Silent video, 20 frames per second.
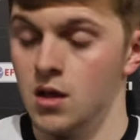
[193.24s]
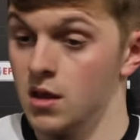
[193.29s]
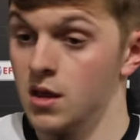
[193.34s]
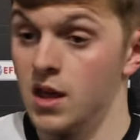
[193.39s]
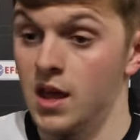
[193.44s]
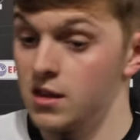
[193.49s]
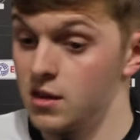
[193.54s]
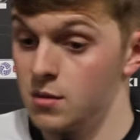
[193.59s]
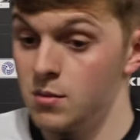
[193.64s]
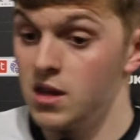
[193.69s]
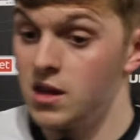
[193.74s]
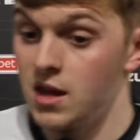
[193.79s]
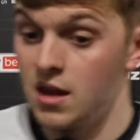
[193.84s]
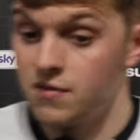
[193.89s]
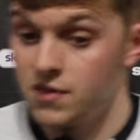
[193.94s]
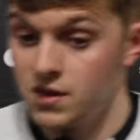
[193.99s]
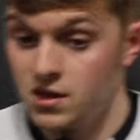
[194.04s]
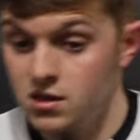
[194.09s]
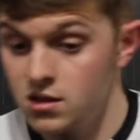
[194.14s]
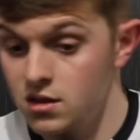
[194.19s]
Yeah, they mean
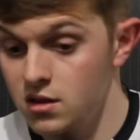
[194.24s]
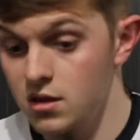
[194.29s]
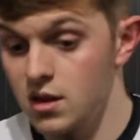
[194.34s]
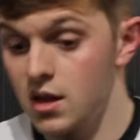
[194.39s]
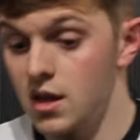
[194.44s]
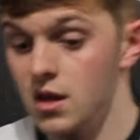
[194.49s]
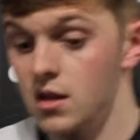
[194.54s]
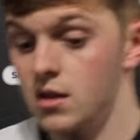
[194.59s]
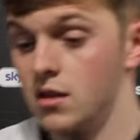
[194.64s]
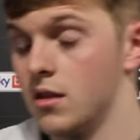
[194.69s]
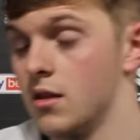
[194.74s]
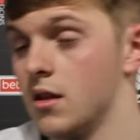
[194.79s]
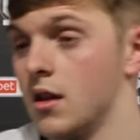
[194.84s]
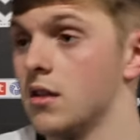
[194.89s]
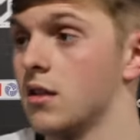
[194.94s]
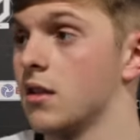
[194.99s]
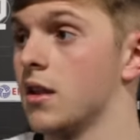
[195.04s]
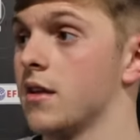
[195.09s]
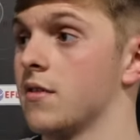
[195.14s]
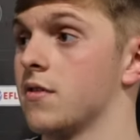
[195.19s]
everything. They're, they're
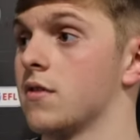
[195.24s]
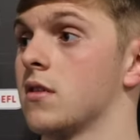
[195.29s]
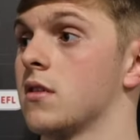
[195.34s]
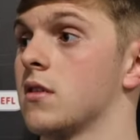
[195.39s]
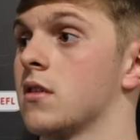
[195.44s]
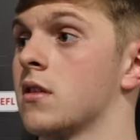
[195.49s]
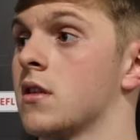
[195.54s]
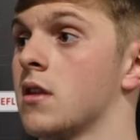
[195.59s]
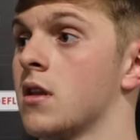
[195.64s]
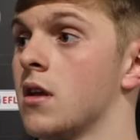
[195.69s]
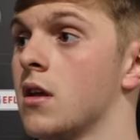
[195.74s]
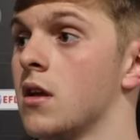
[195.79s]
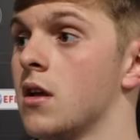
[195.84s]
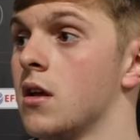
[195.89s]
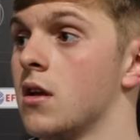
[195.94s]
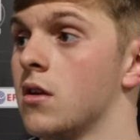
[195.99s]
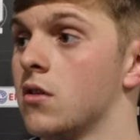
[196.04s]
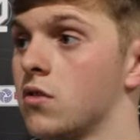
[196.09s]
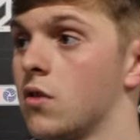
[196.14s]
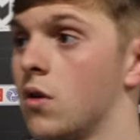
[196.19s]
the life and
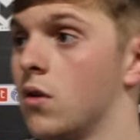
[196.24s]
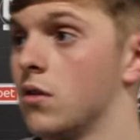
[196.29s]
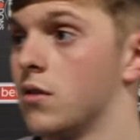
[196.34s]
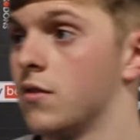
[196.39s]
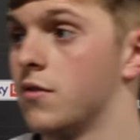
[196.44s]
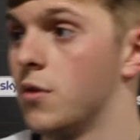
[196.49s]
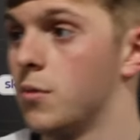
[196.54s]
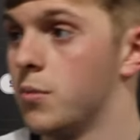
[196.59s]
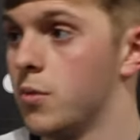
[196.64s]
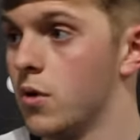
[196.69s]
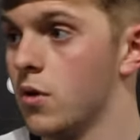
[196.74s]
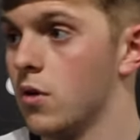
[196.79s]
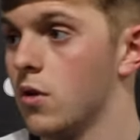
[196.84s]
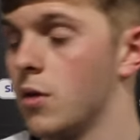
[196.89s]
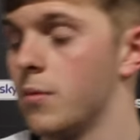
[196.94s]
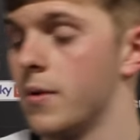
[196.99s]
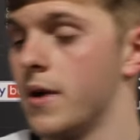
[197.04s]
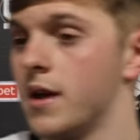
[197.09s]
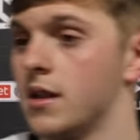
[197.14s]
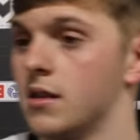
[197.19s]
soul of the football
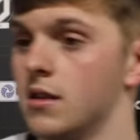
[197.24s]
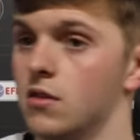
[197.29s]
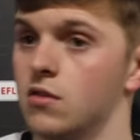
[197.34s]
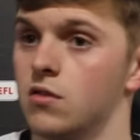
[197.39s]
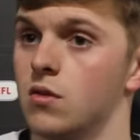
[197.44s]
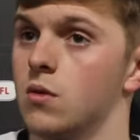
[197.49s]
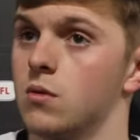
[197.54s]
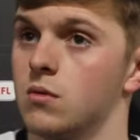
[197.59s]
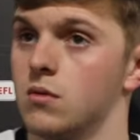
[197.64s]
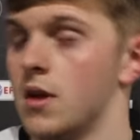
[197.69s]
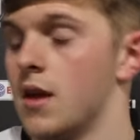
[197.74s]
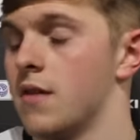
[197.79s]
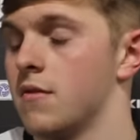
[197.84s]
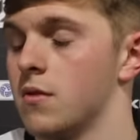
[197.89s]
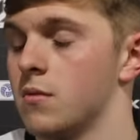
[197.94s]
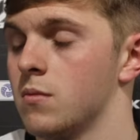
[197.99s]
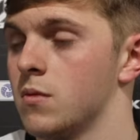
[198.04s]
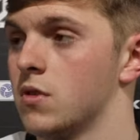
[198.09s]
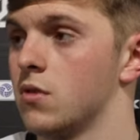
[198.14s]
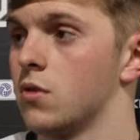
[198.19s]
club, aren't they? So
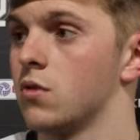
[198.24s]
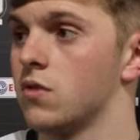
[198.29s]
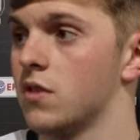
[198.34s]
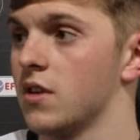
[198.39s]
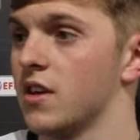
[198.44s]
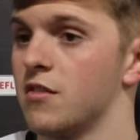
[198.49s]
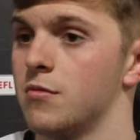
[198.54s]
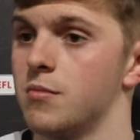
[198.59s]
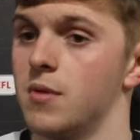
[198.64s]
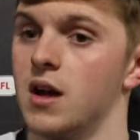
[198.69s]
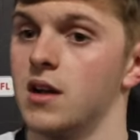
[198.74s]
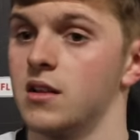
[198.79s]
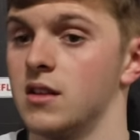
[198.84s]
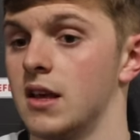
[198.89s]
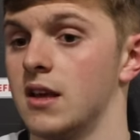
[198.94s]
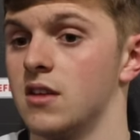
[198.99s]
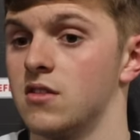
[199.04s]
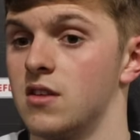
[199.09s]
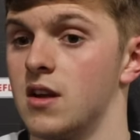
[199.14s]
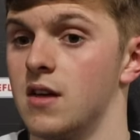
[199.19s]
everything we do is to give back.
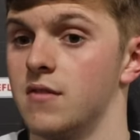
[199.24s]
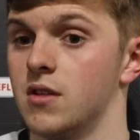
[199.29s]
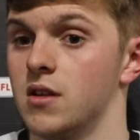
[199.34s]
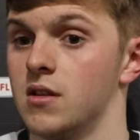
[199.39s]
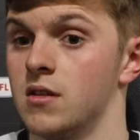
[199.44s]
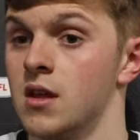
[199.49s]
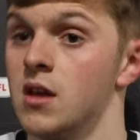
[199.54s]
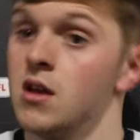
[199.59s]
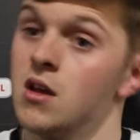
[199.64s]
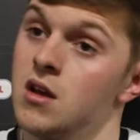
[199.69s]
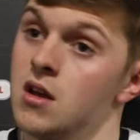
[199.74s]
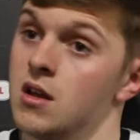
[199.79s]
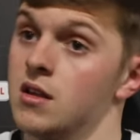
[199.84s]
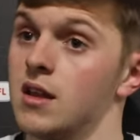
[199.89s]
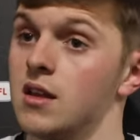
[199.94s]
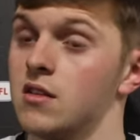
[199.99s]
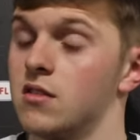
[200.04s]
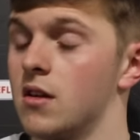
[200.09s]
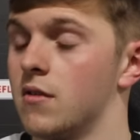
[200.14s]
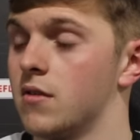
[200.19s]
They're travelling.
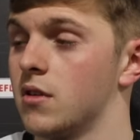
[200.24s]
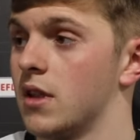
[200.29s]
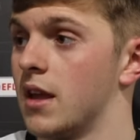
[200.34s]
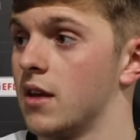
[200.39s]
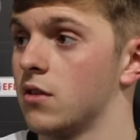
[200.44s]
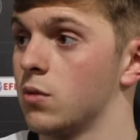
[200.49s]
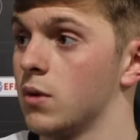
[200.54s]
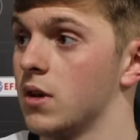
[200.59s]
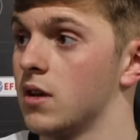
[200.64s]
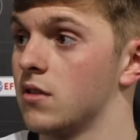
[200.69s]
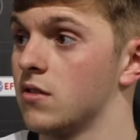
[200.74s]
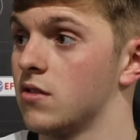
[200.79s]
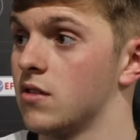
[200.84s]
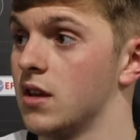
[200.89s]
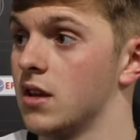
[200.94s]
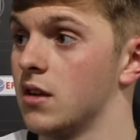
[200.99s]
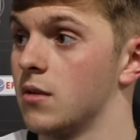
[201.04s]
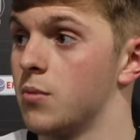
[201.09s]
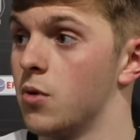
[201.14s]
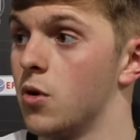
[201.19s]
They travelled last week and
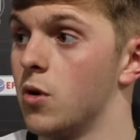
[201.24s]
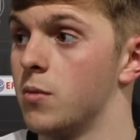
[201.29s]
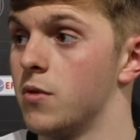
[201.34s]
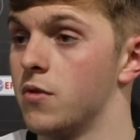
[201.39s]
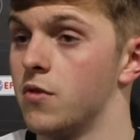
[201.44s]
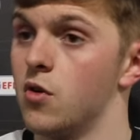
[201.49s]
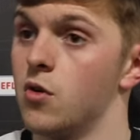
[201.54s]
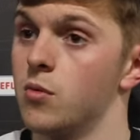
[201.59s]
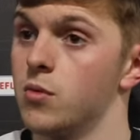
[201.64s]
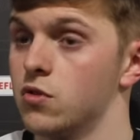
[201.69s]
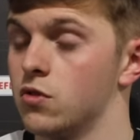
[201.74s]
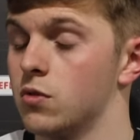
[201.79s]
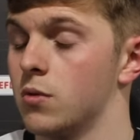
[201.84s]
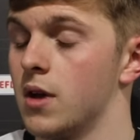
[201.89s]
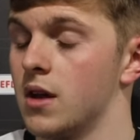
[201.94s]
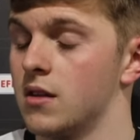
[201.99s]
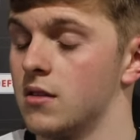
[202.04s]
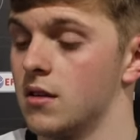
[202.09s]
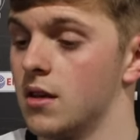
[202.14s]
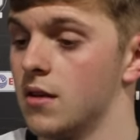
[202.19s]
seen a poor performance, so we
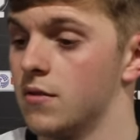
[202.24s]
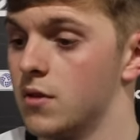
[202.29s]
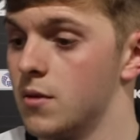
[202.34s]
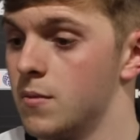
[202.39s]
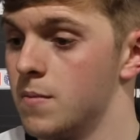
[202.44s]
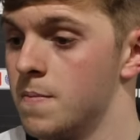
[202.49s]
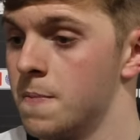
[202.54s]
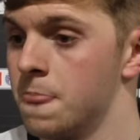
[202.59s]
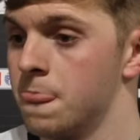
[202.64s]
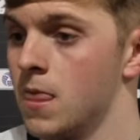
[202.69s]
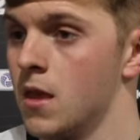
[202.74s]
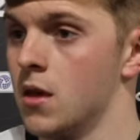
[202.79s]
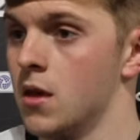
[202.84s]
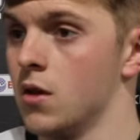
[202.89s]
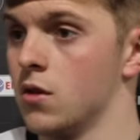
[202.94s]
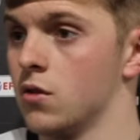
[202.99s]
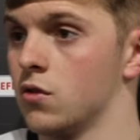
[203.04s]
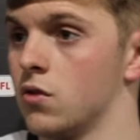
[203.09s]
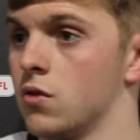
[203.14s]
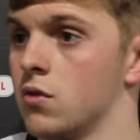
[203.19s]
had to give them
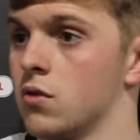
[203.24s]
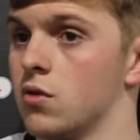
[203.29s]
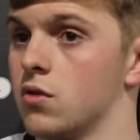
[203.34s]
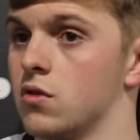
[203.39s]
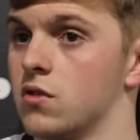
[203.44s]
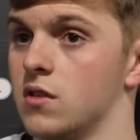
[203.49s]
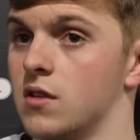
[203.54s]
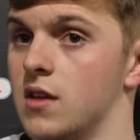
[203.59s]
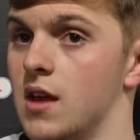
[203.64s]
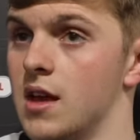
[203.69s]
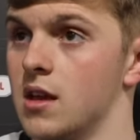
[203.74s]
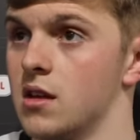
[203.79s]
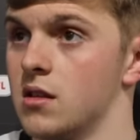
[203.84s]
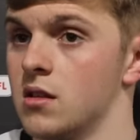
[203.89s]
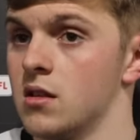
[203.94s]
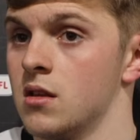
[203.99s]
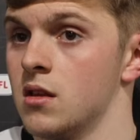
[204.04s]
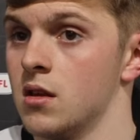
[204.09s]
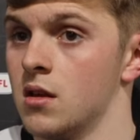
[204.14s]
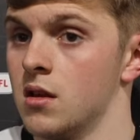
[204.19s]
something good today.
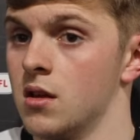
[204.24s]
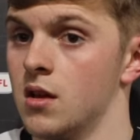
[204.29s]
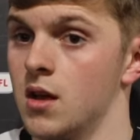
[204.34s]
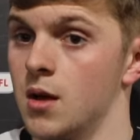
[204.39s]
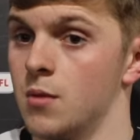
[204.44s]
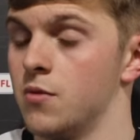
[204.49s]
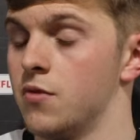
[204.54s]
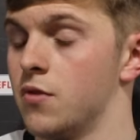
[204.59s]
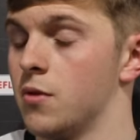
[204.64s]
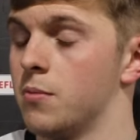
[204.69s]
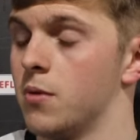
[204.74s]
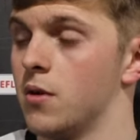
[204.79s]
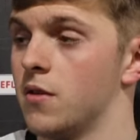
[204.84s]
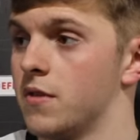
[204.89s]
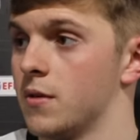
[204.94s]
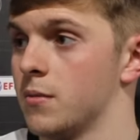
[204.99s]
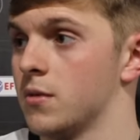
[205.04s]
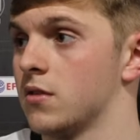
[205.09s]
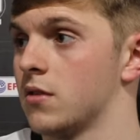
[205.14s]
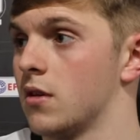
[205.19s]
And I'm a football
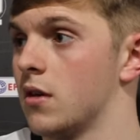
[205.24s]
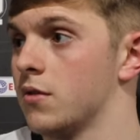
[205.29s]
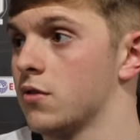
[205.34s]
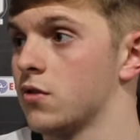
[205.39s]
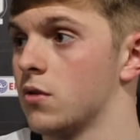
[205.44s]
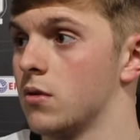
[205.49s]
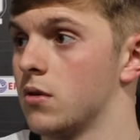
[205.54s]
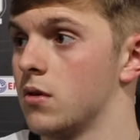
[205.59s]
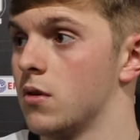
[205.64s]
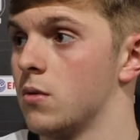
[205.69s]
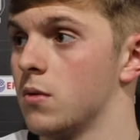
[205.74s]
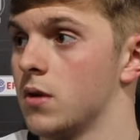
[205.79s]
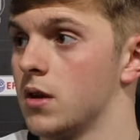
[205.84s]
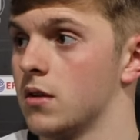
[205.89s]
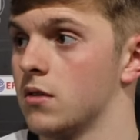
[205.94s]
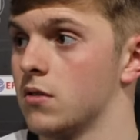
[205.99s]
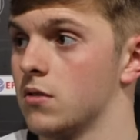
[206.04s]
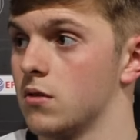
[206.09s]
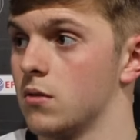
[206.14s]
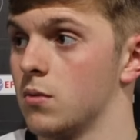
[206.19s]
fan myself, so I know when
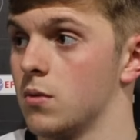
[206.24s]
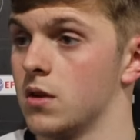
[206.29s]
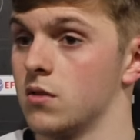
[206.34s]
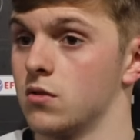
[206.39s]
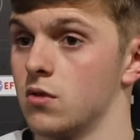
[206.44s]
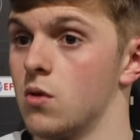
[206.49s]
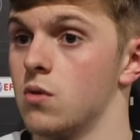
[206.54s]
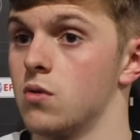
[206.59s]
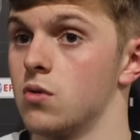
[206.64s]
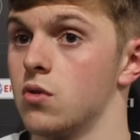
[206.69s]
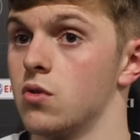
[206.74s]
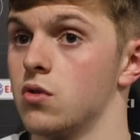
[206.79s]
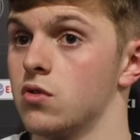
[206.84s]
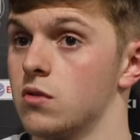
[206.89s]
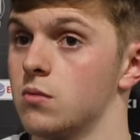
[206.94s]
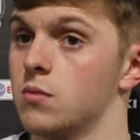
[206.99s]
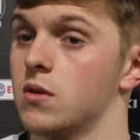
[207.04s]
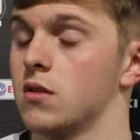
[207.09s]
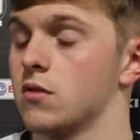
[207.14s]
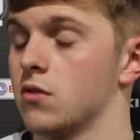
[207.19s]
it's when it's going good
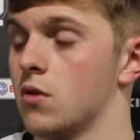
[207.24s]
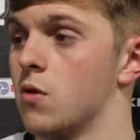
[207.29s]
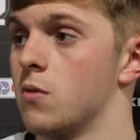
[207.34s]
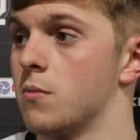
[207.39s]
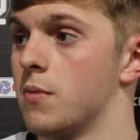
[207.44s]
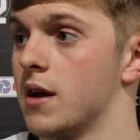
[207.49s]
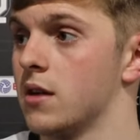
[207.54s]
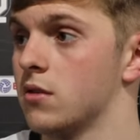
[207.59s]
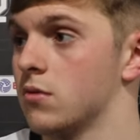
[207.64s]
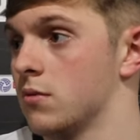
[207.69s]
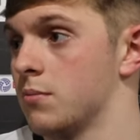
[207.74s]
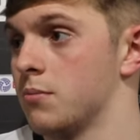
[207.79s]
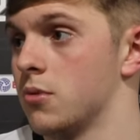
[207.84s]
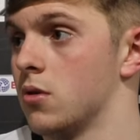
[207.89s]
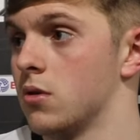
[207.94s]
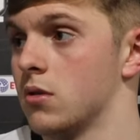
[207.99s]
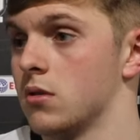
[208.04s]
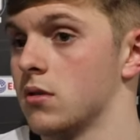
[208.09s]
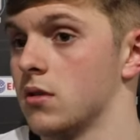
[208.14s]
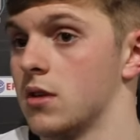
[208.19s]
and when it's going bad.
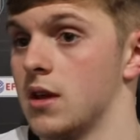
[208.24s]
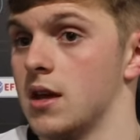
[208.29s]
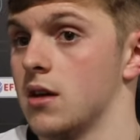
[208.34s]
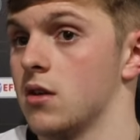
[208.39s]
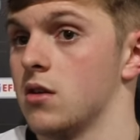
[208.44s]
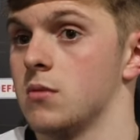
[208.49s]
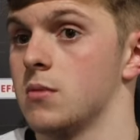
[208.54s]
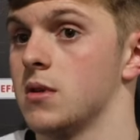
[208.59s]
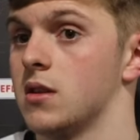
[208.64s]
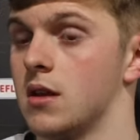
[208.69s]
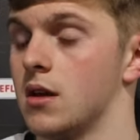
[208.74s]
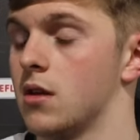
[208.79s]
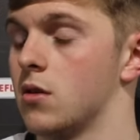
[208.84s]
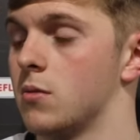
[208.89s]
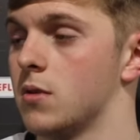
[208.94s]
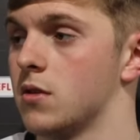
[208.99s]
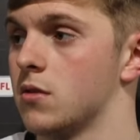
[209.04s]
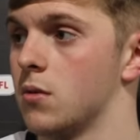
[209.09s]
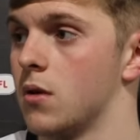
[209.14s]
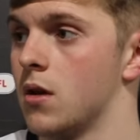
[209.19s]
But they're going to be there no
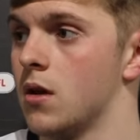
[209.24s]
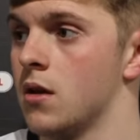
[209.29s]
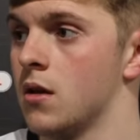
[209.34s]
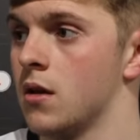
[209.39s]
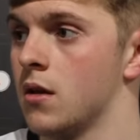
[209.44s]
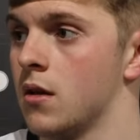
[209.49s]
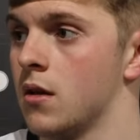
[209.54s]
matter what.